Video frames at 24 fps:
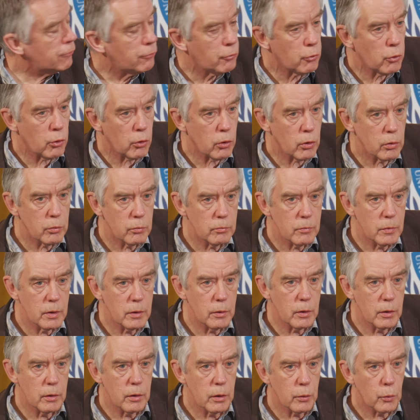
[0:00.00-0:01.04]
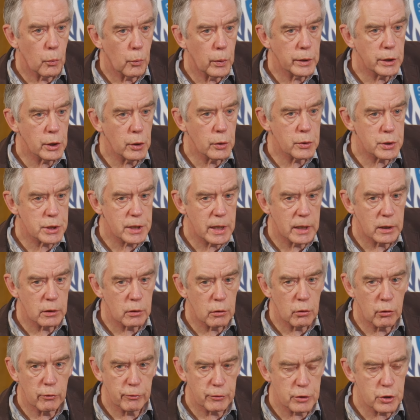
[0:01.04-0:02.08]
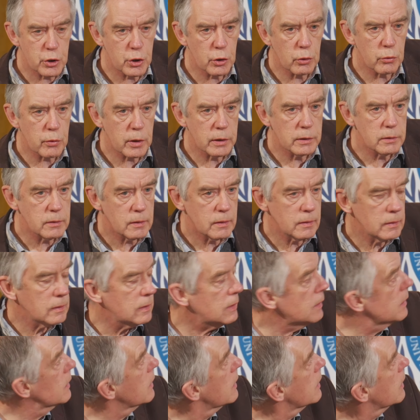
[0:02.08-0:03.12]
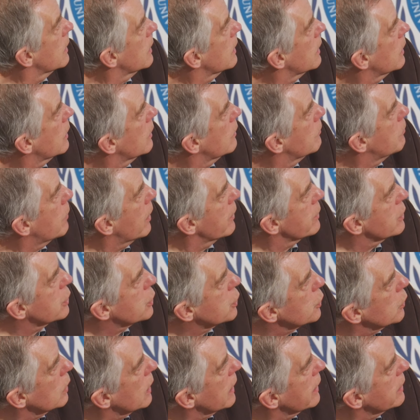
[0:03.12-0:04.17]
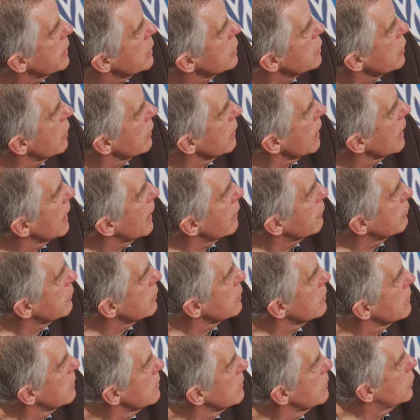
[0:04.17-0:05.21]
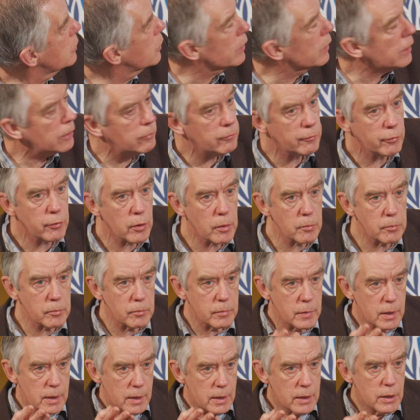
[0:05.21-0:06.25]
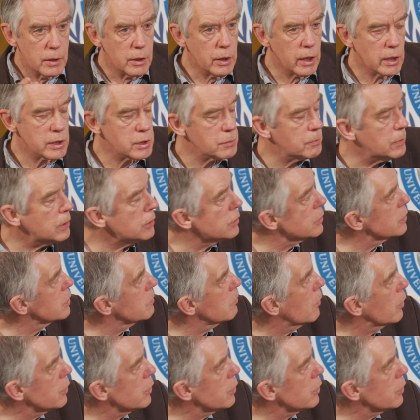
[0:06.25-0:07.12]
for widows and orphan children by the two ladies on the left who come from Yasmin's